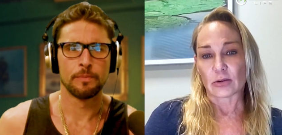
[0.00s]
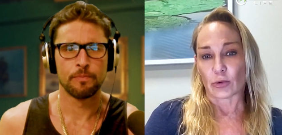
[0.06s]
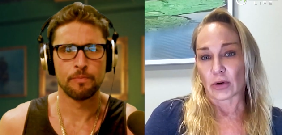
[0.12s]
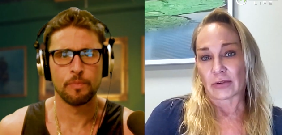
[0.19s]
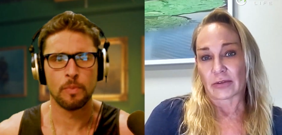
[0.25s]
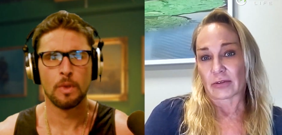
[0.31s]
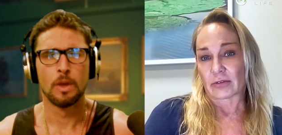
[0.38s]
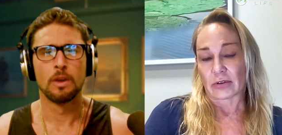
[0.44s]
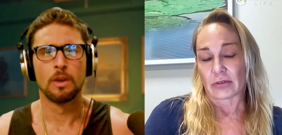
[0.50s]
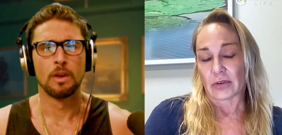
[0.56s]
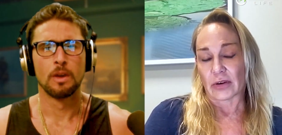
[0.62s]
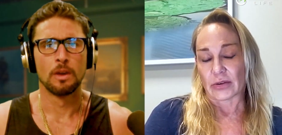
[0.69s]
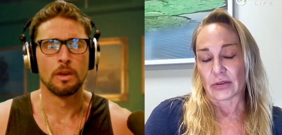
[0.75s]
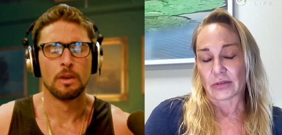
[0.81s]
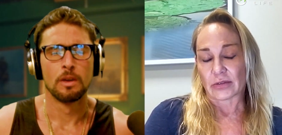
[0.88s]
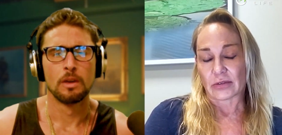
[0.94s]
Speaker 1: or even
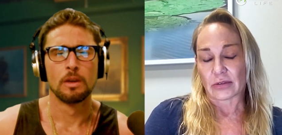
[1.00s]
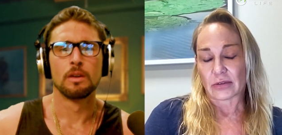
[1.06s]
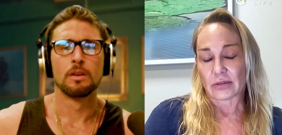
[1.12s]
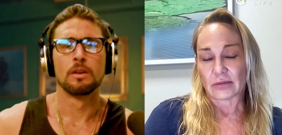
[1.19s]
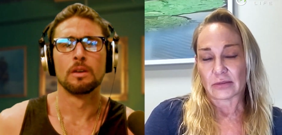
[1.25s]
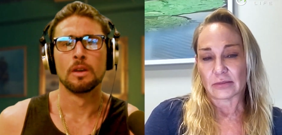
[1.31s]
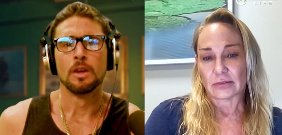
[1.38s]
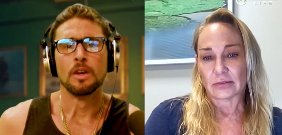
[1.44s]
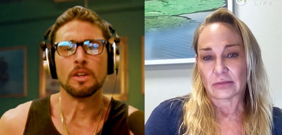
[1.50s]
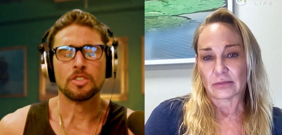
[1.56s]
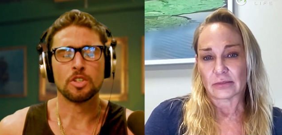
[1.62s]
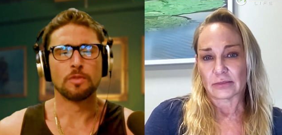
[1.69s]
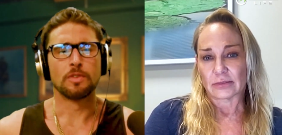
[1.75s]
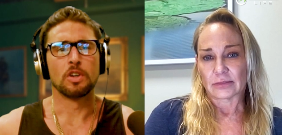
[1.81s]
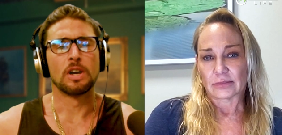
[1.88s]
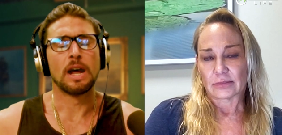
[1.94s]
reversed. So
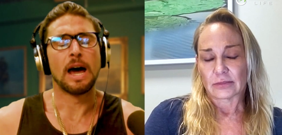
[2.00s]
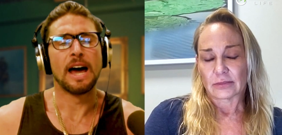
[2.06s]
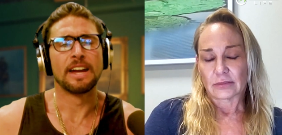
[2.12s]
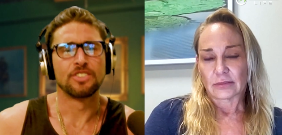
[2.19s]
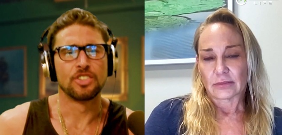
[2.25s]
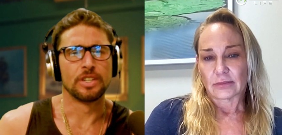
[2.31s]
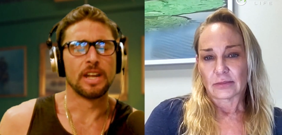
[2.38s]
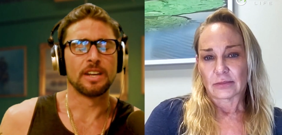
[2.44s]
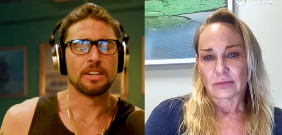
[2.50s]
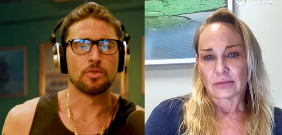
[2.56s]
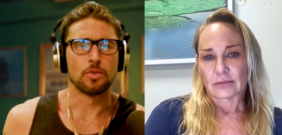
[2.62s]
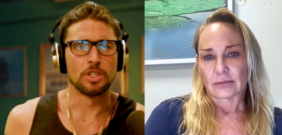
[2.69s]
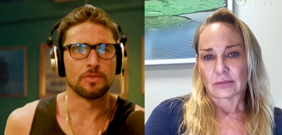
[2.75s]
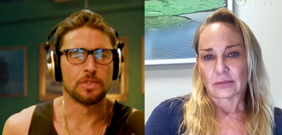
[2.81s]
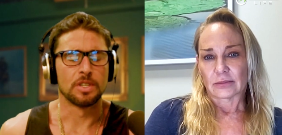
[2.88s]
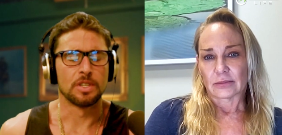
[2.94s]
if you had a high genetic
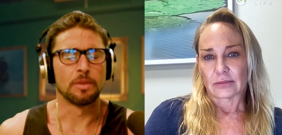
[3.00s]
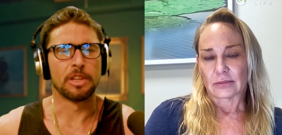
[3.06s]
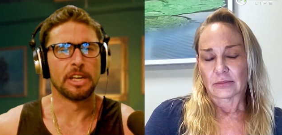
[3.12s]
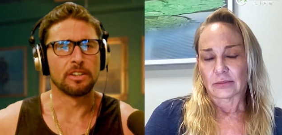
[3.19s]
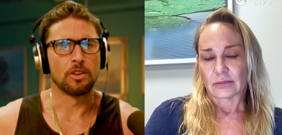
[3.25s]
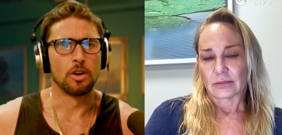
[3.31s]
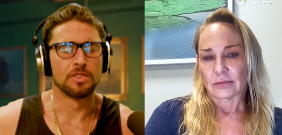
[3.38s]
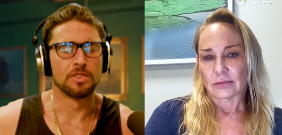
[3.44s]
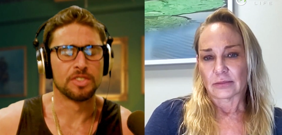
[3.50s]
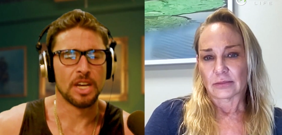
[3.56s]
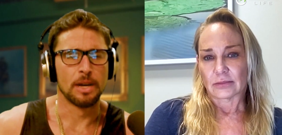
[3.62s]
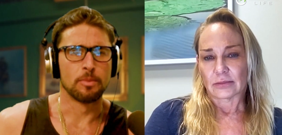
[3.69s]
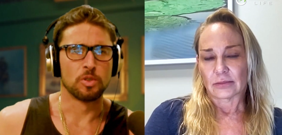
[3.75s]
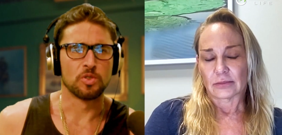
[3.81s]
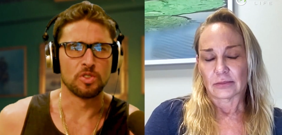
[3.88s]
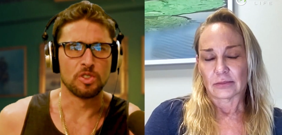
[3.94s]
risk for something like
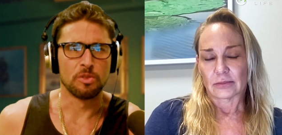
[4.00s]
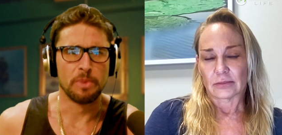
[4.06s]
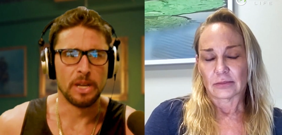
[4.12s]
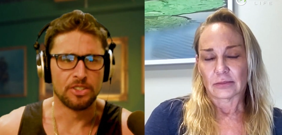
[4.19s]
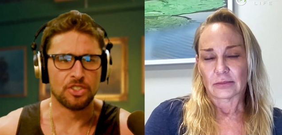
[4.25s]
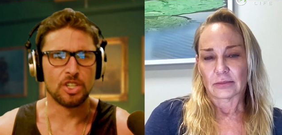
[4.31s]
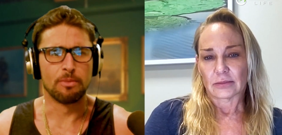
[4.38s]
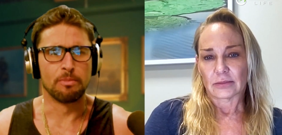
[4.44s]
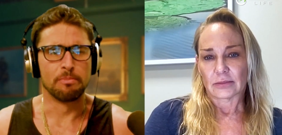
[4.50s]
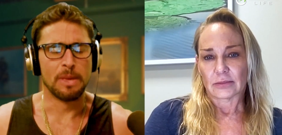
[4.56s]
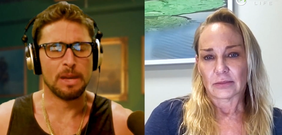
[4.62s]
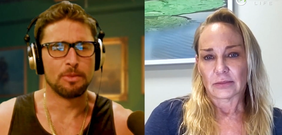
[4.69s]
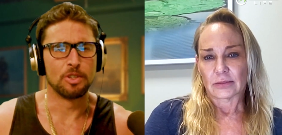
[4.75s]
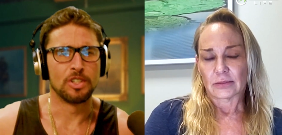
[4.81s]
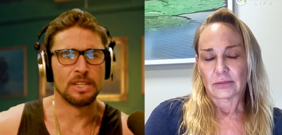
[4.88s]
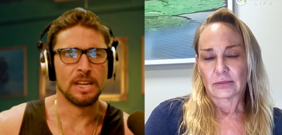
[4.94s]
Alzheimer's or dementia,
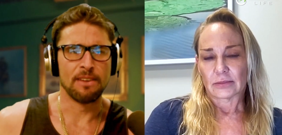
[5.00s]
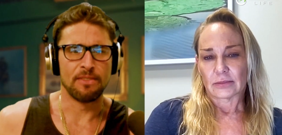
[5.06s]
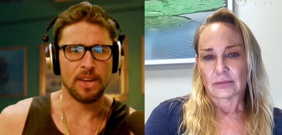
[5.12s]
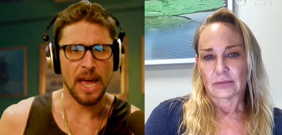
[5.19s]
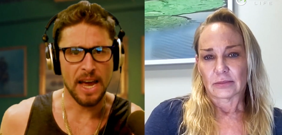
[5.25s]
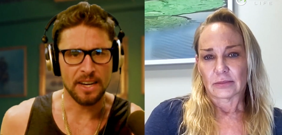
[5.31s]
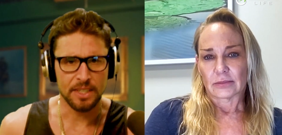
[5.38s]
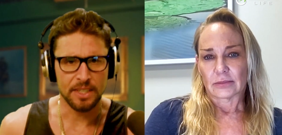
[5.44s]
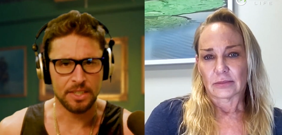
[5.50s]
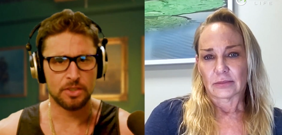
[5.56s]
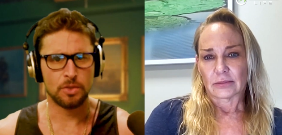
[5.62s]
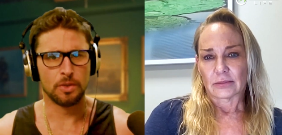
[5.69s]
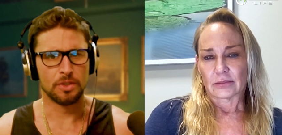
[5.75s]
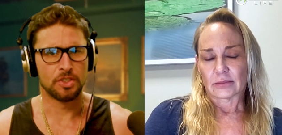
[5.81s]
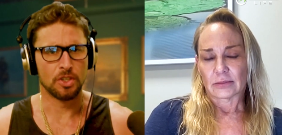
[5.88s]
maybe you didn't have access to a